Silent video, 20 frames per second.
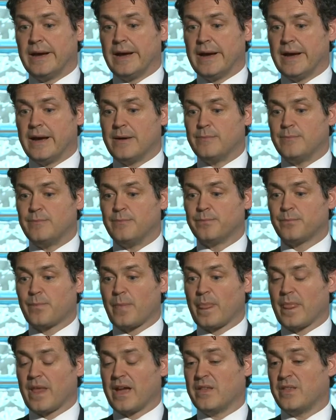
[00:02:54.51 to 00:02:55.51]

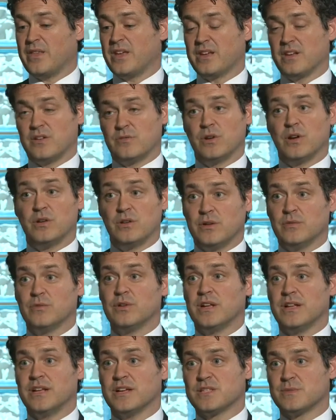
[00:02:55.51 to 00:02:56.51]
And they can only
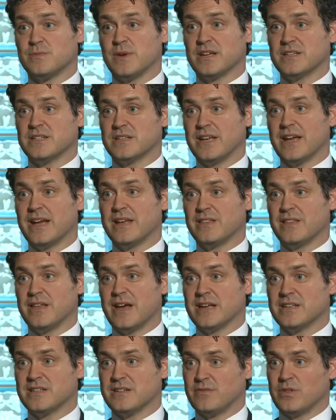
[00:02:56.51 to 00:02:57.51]
really expect to get
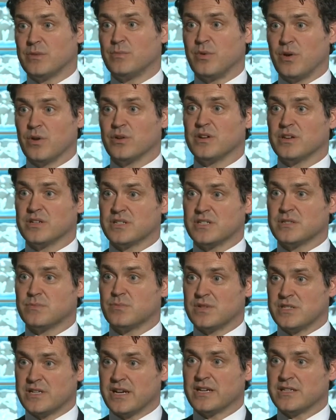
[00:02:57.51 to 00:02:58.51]
that if the product is
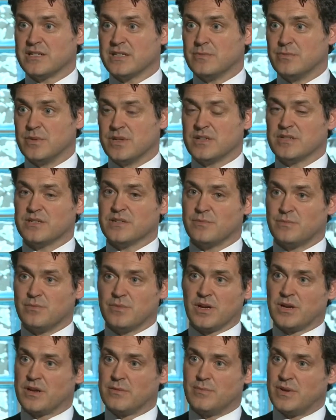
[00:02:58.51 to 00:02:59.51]
protected, because a
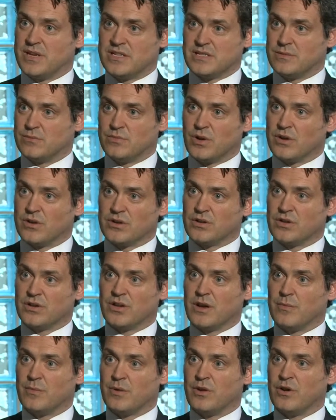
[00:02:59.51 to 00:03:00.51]
competing product could
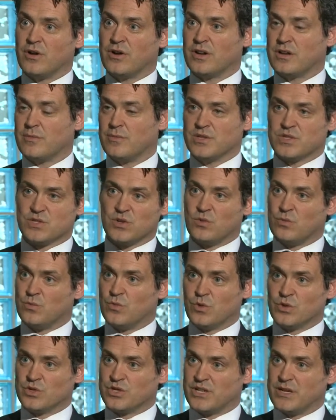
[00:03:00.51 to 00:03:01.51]
come along and could be sold
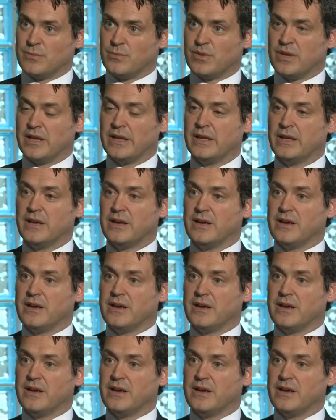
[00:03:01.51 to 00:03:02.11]
more cheaply,